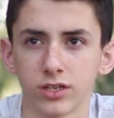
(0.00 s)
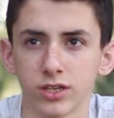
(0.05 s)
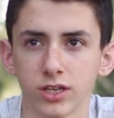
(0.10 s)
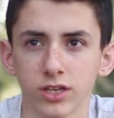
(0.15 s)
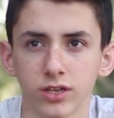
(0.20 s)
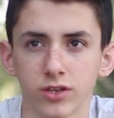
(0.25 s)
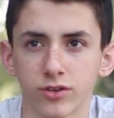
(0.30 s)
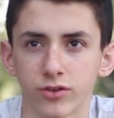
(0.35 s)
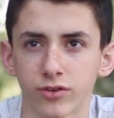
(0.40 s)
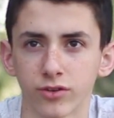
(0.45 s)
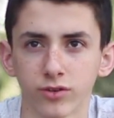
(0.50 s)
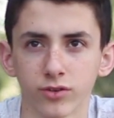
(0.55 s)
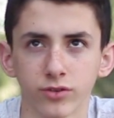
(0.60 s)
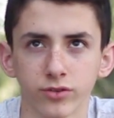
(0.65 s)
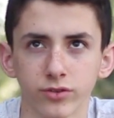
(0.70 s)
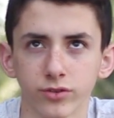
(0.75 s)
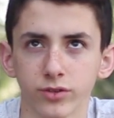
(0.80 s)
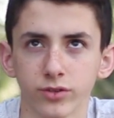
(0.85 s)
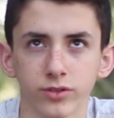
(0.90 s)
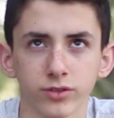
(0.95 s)

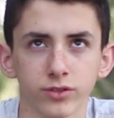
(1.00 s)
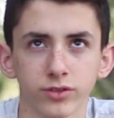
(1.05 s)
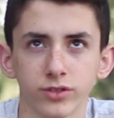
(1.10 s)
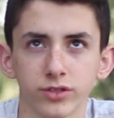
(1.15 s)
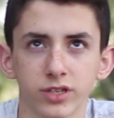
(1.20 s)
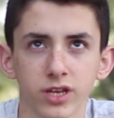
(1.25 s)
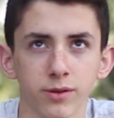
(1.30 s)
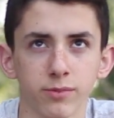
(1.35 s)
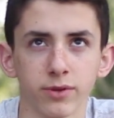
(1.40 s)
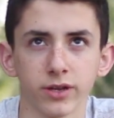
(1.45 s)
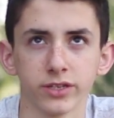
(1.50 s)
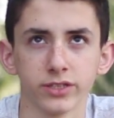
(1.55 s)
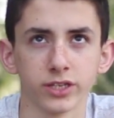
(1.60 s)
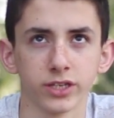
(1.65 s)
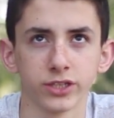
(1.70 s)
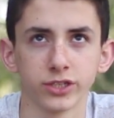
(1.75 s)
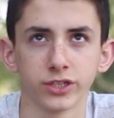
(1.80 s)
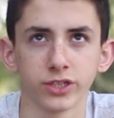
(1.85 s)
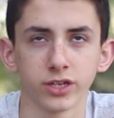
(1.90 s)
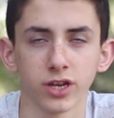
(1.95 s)
internal
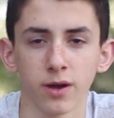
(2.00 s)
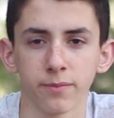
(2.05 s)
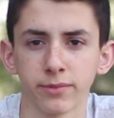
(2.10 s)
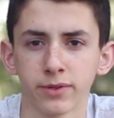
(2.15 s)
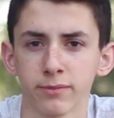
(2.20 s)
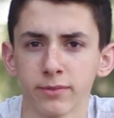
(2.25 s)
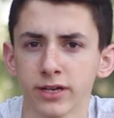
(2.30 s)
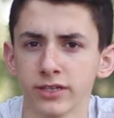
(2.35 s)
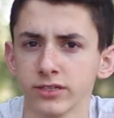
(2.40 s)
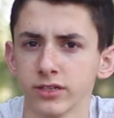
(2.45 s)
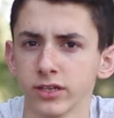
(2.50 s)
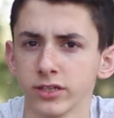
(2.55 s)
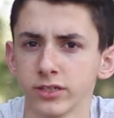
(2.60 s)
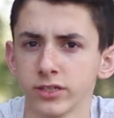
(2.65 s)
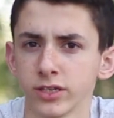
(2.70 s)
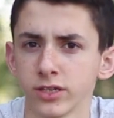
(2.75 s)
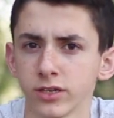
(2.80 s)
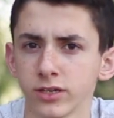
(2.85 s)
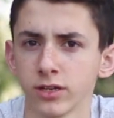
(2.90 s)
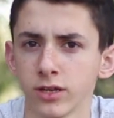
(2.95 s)
stabilization
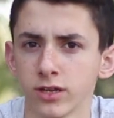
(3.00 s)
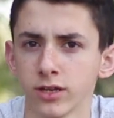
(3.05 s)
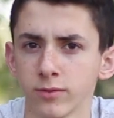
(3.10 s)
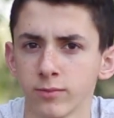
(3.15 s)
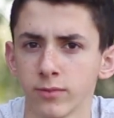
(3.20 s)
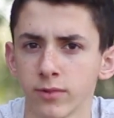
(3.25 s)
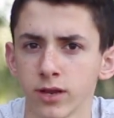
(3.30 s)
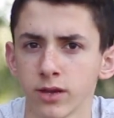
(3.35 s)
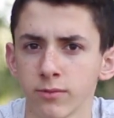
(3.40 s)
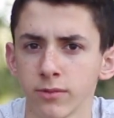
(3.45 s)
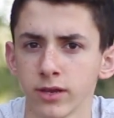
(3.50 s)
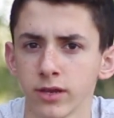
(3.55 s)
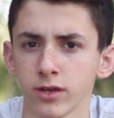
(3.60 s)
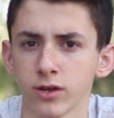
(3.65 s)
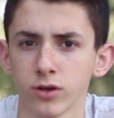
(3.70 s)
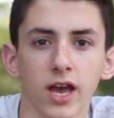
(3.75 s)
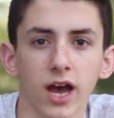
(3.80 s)
optimization, maybe.